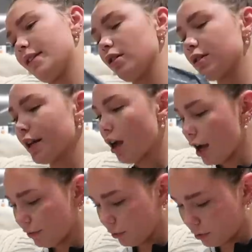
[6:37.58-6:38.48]
looks like
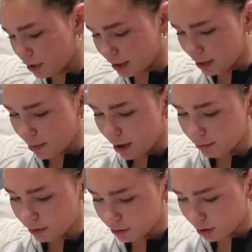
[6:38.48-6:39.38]
I've ordered it, but
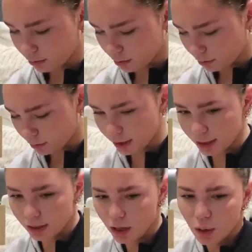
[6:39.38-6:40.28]
I don't know
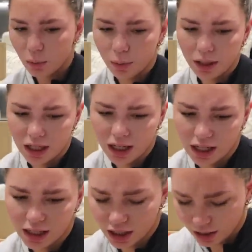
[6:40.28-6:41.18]
what it
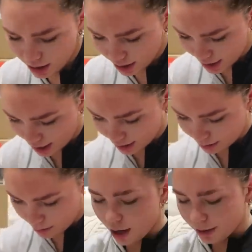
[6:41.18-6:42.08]
is, could
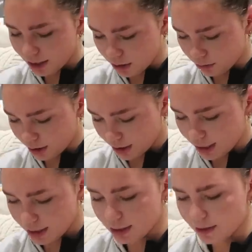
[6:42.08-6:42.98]
exactly Oh, I did order
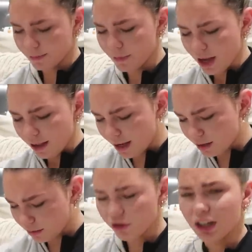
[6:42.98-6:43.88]
this.
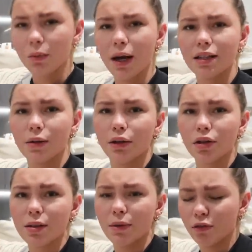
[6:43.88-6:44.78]
That's really weird. So I
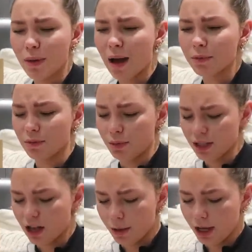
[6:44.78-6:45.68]
ordered something from Amazon, but
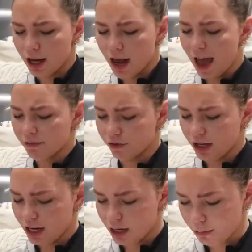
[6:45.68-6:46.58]
it's coming in
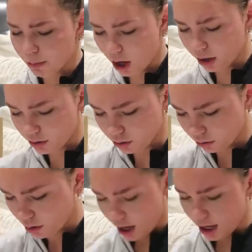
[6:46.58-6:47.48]
every
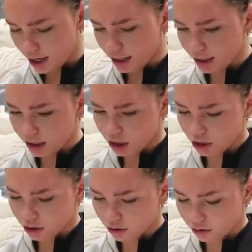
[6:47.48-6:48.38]
parcel. I literally
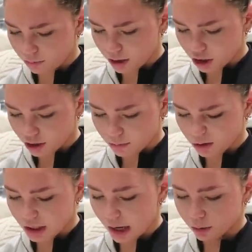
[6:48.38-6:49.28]
just got me and Jed some
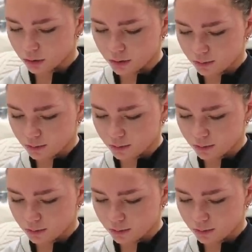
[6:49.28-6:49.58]
new towels.